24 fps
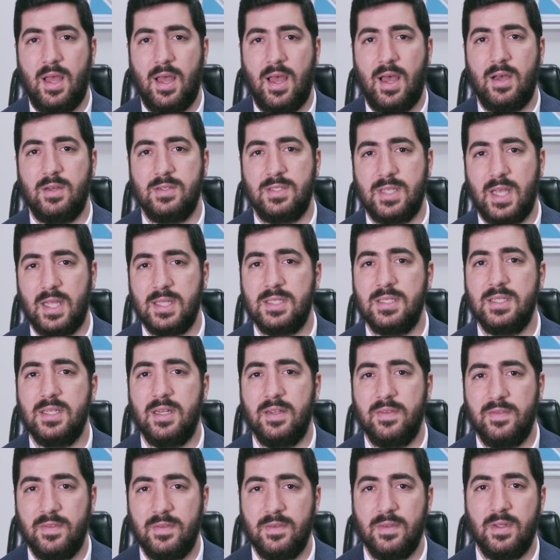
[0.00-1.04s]
how
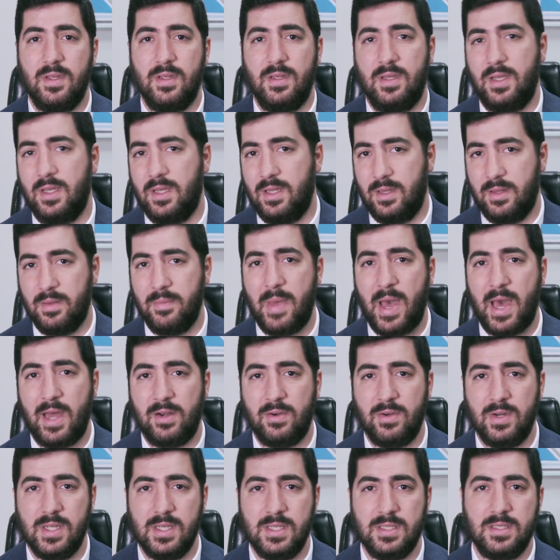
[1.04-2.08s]
sensitive the
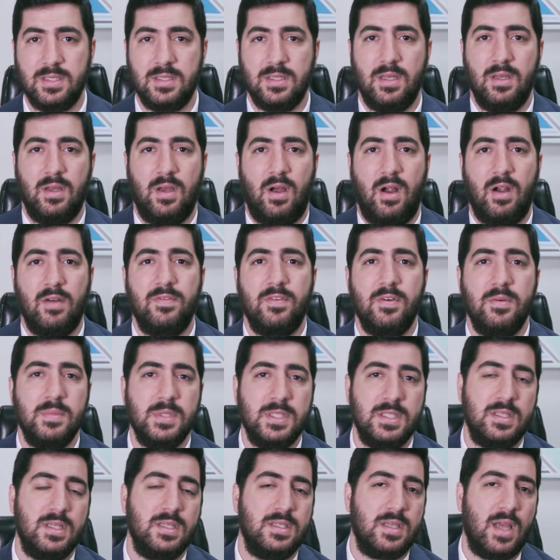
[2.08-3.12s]
matter is, our firm is
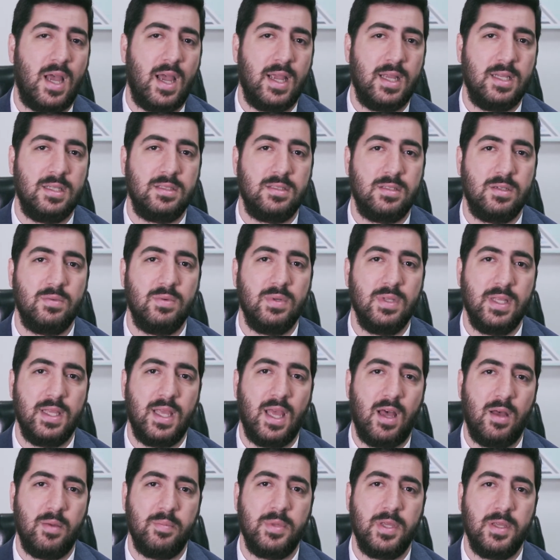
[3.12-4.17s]
designed to really
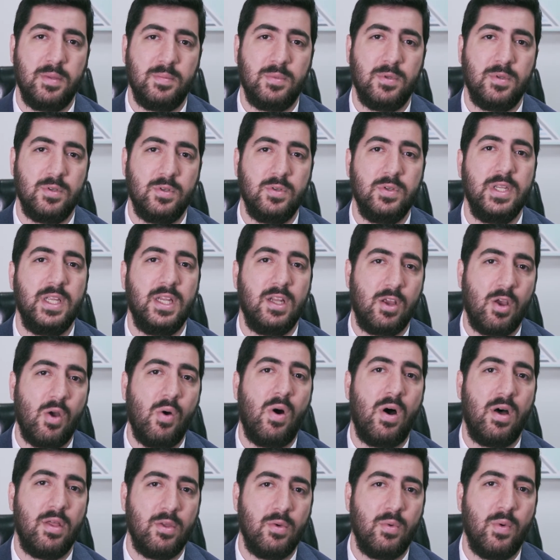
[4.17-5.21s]
help people who need to go
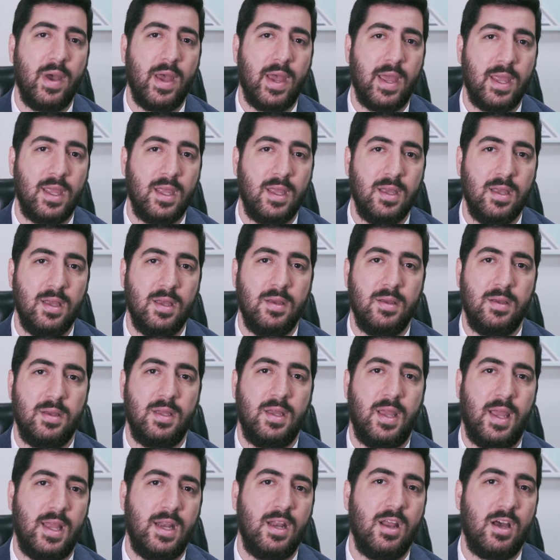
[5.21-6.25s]
all the way
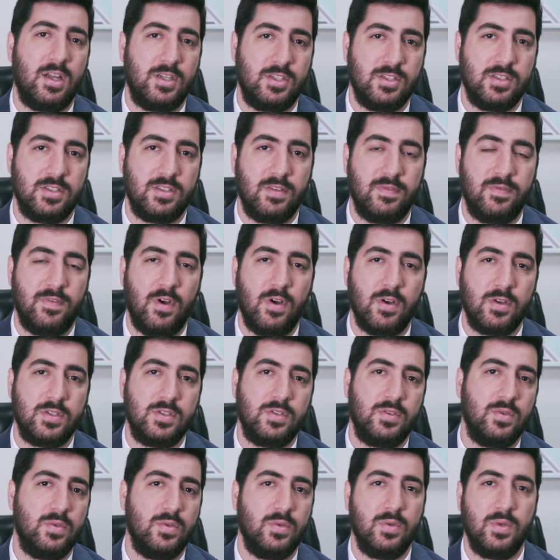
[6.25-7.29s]
and not just the folks
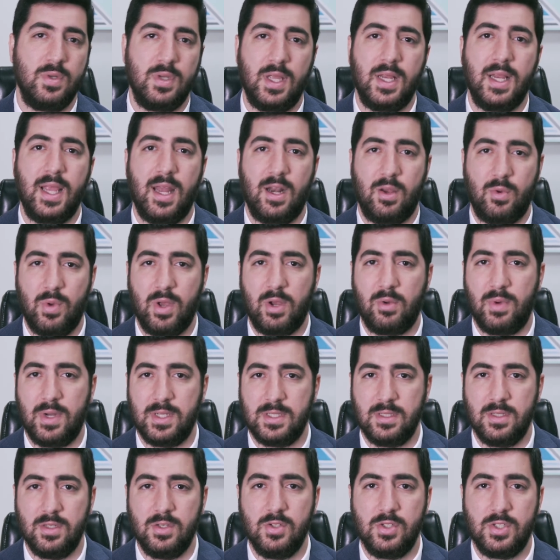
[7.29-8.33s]
who can get a quick
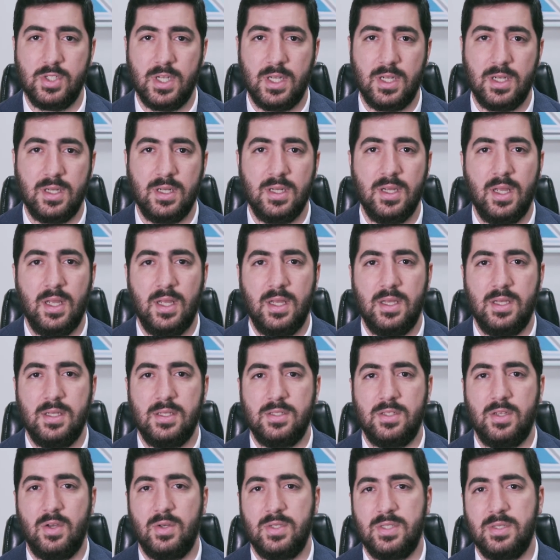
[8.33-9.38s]
resolution.
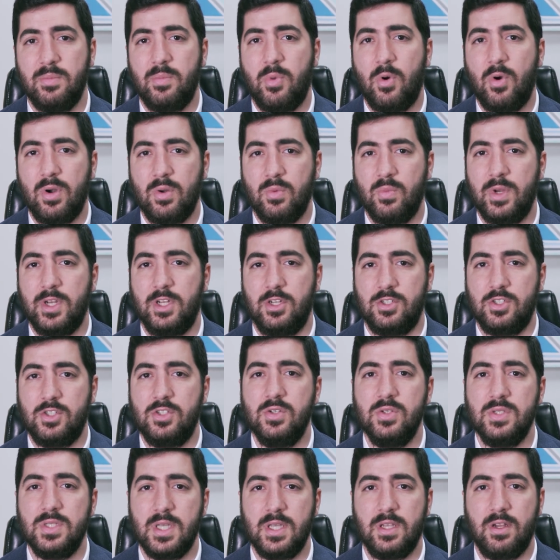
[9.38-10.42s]
So it's important when you're
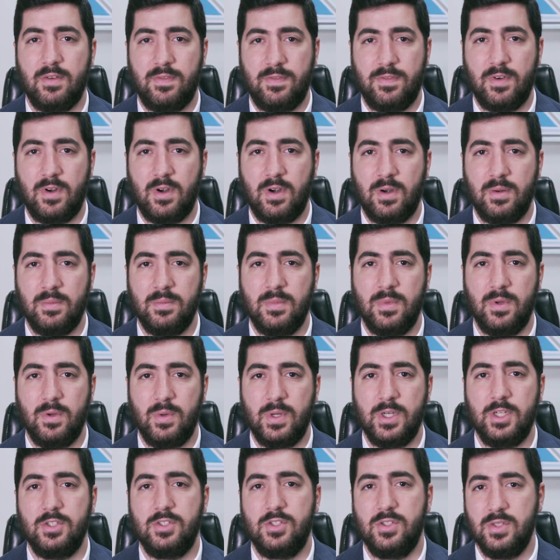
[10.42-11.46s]
choosing your firm,
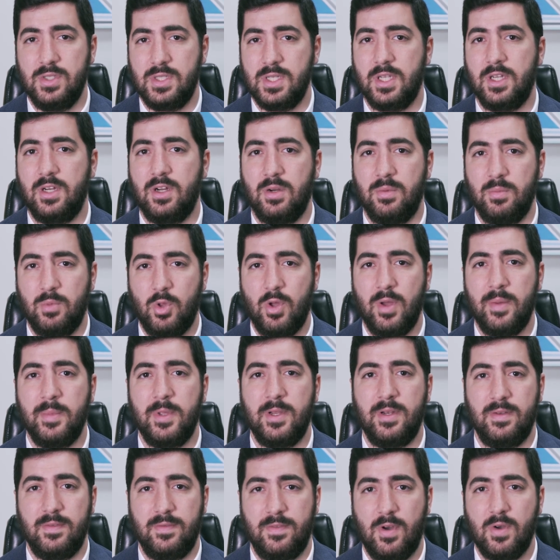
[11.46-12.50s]
when you're choosing your
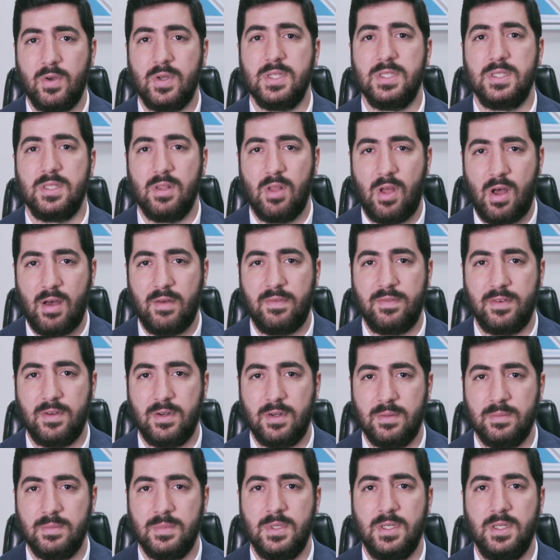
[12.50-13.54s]
employment-focused law
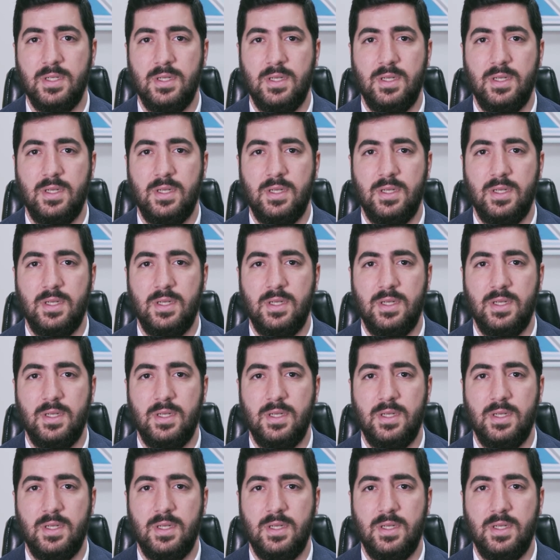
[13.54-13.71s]
firm,